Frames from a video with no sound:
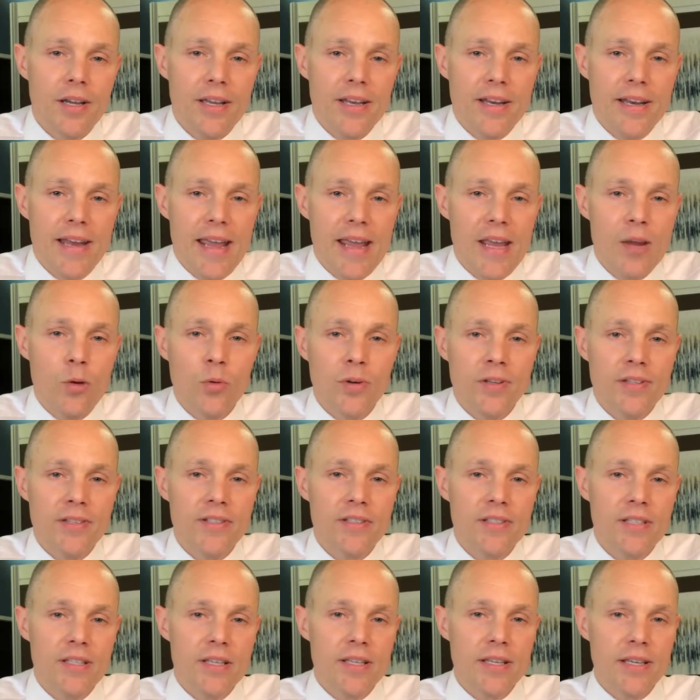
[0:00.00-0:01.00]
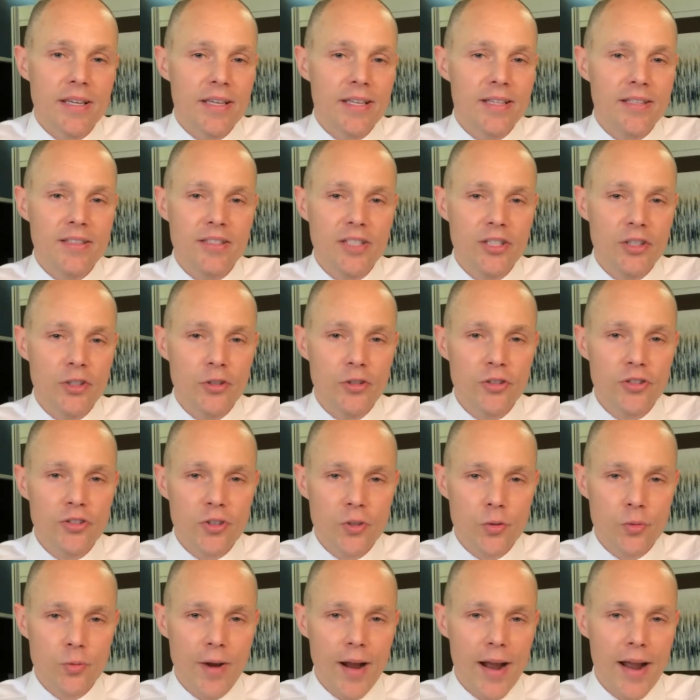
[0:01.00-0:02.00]
an A1C that continues
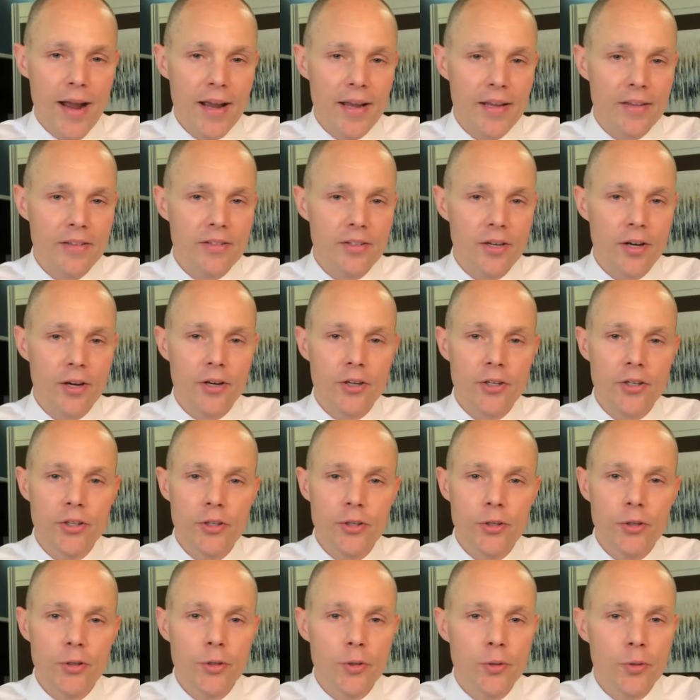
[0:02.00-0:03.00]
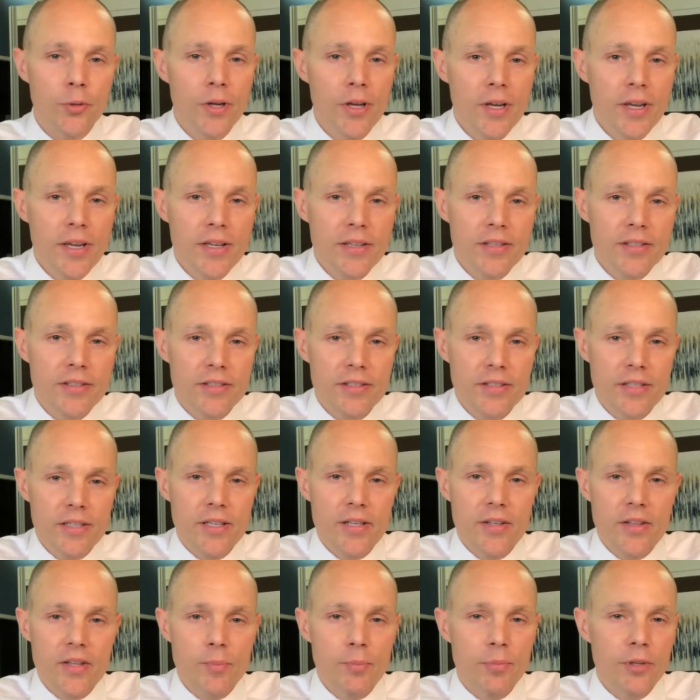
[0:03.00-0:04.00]
to rise? Are you
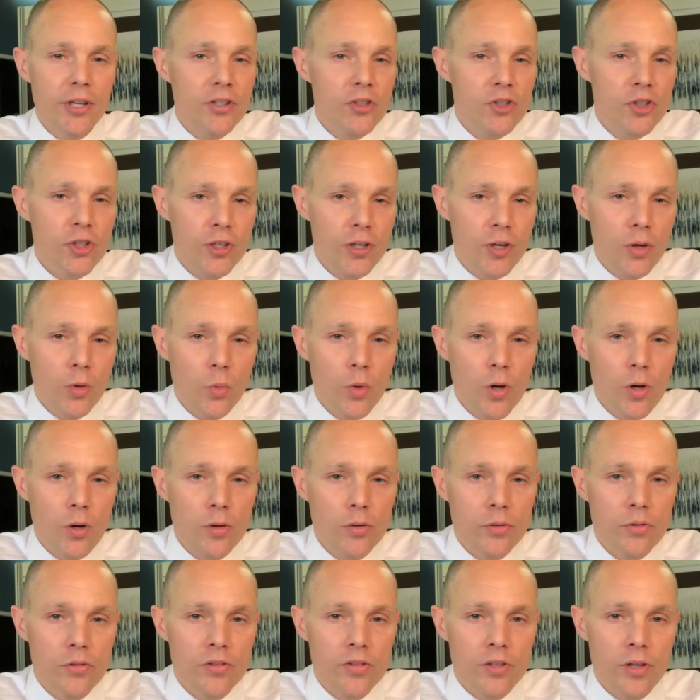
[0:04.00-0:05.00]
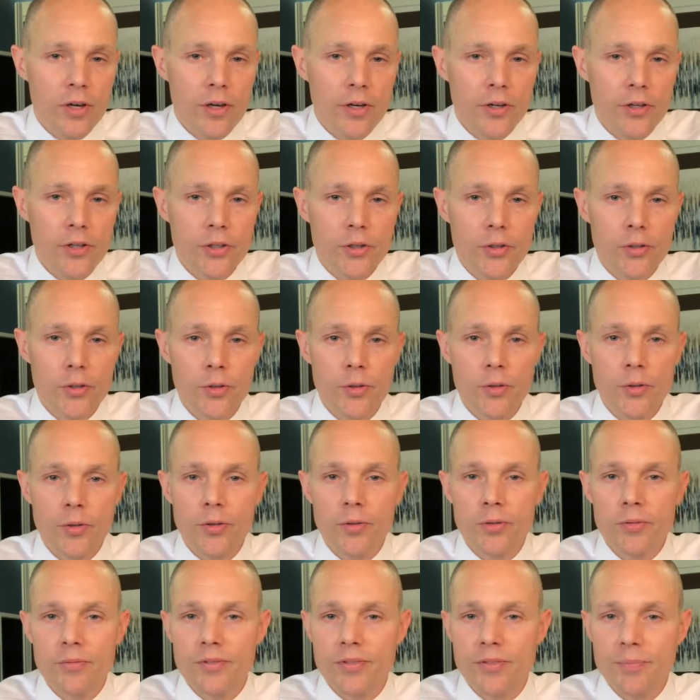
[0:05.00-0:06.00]
seeing the blood sugar woes? Are
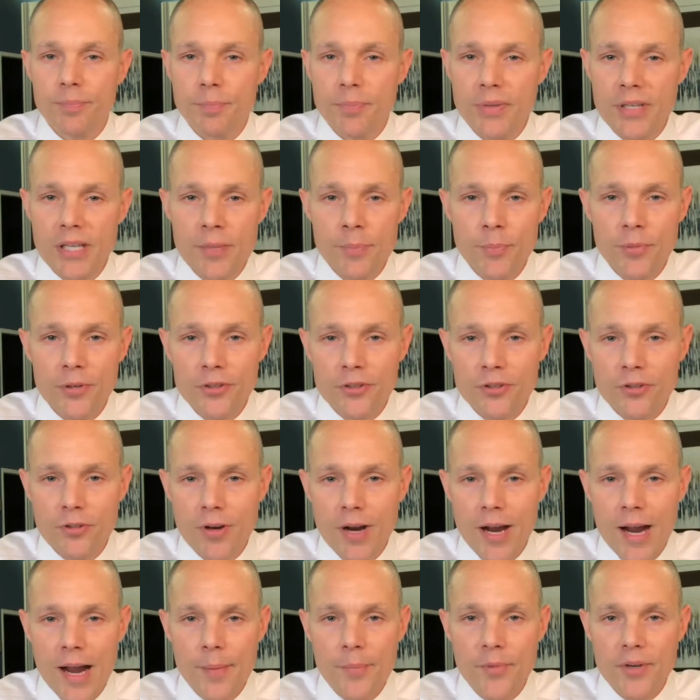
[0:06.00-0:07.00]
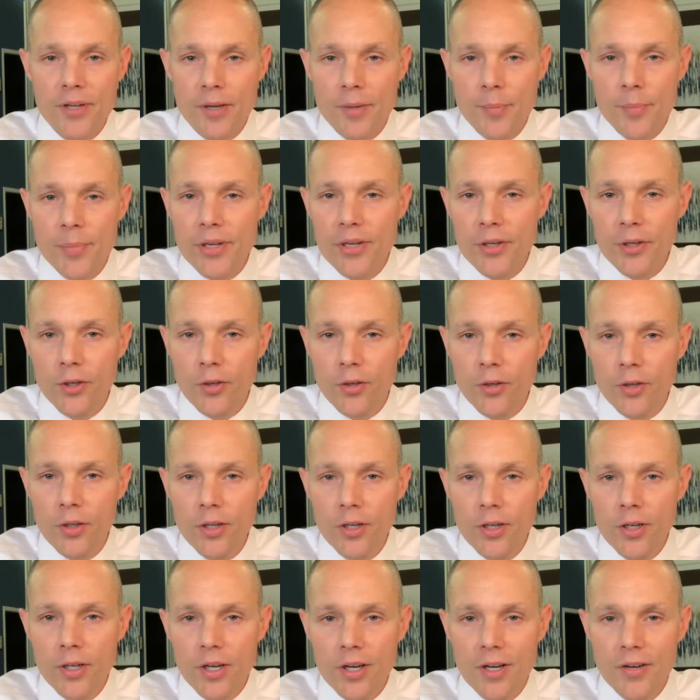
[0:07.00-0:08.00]
you being prescribed a
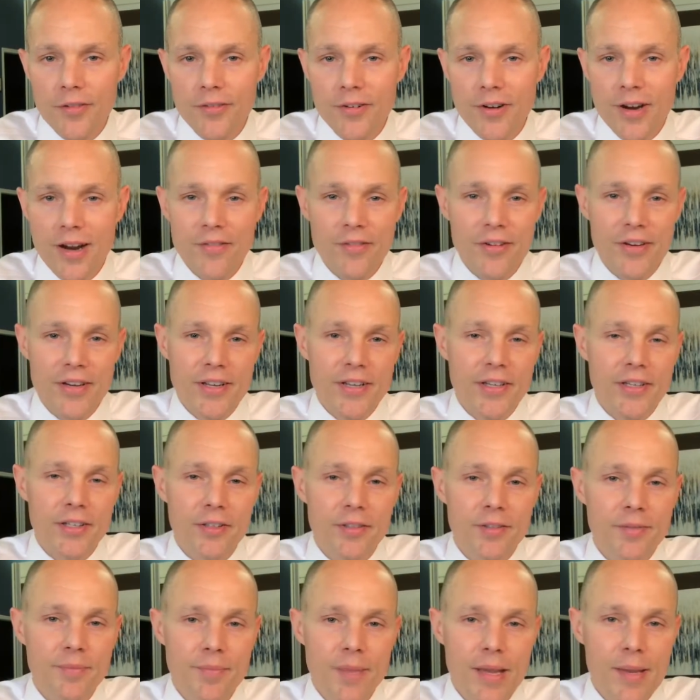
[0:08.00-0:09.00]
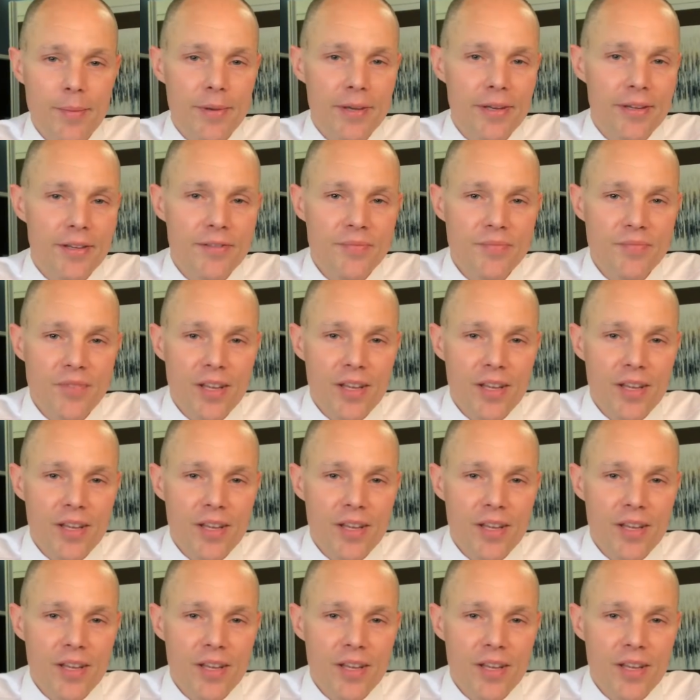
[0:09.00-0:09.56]
pill for every ill? Maybe